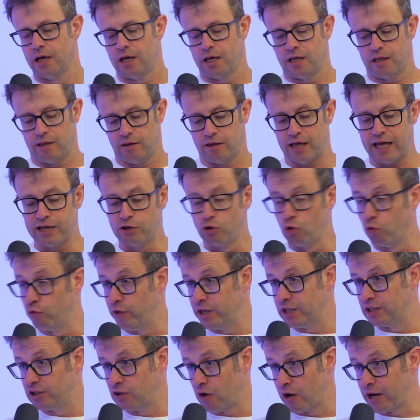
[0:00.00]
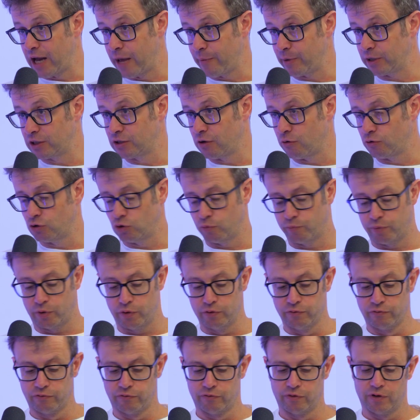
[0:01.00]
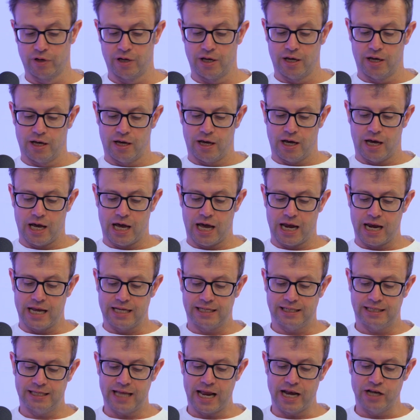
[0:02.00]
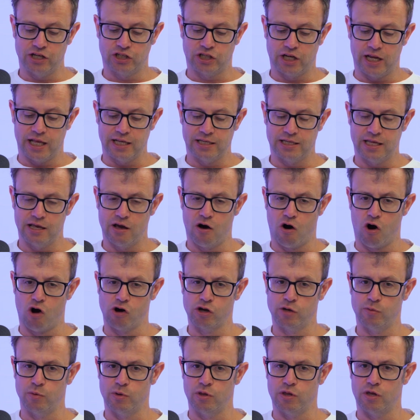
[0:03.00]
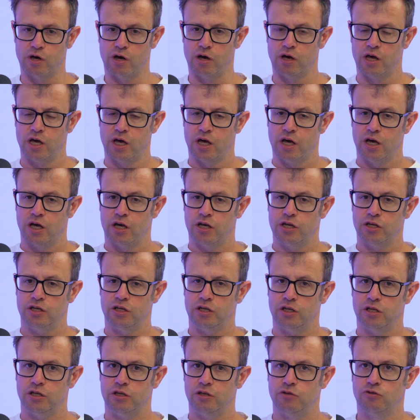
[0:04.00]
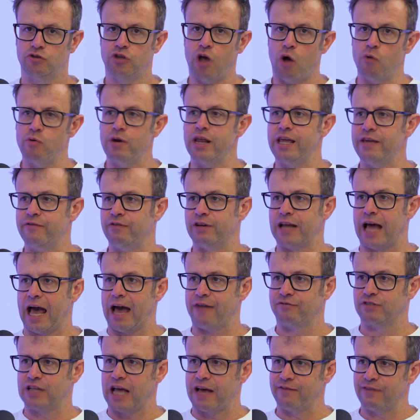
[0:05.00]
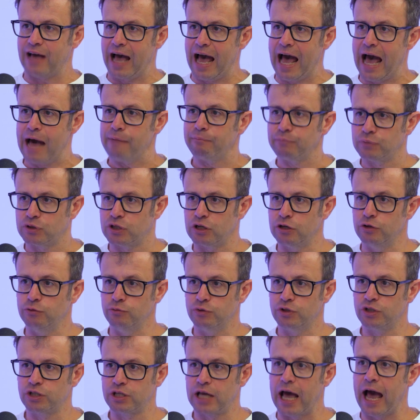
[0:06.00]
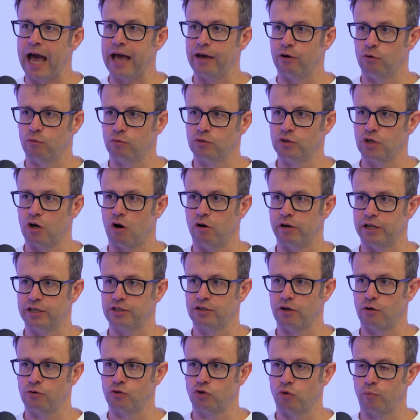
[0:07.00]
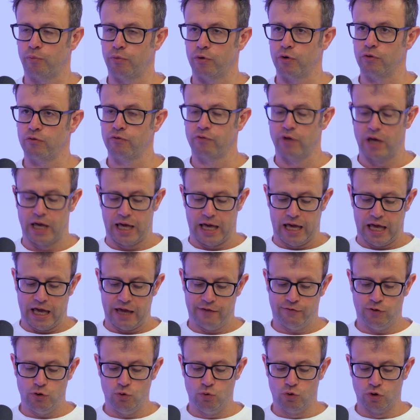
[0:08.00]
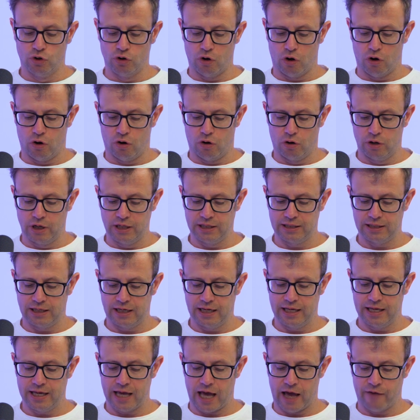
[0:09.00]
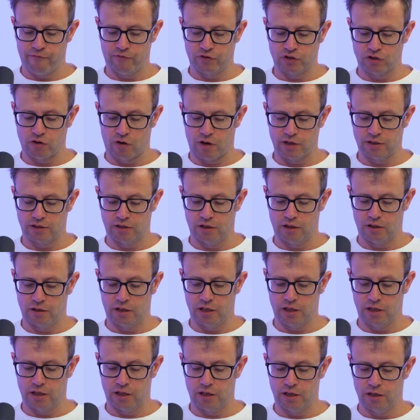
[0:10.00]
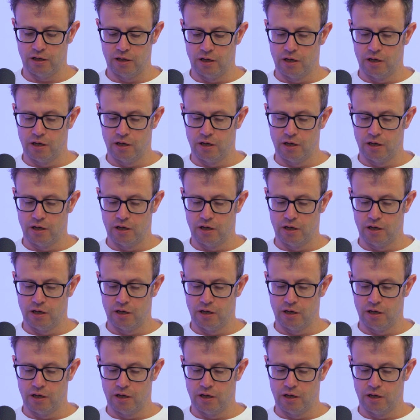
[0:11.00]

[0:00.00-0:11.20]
They called this dynamic social proof. And essentially, it's the argument that you don't even have to have absolute scale to harness social proof. If you can honestly emphasize that the